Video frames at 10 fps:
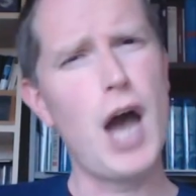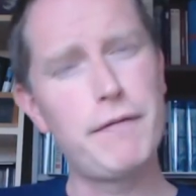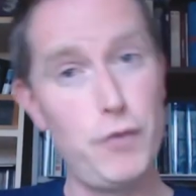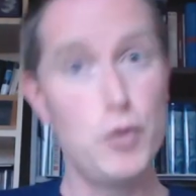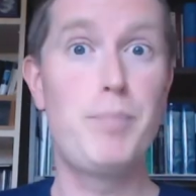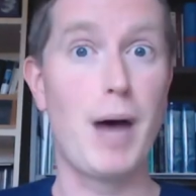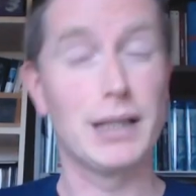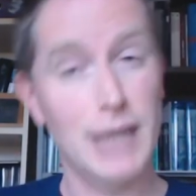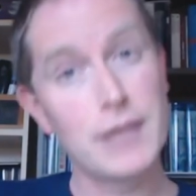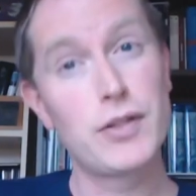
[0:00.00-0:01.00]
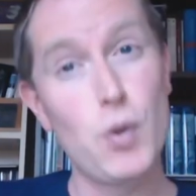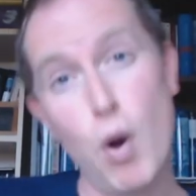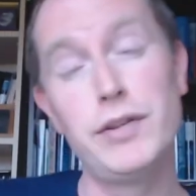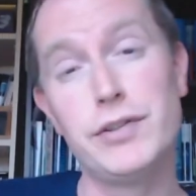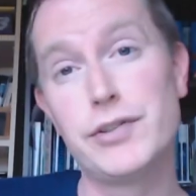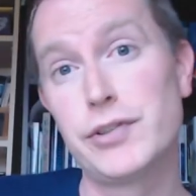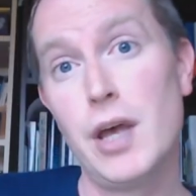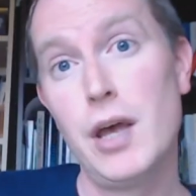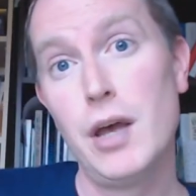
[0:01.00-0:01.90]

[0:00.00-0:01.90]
a food bank like the ones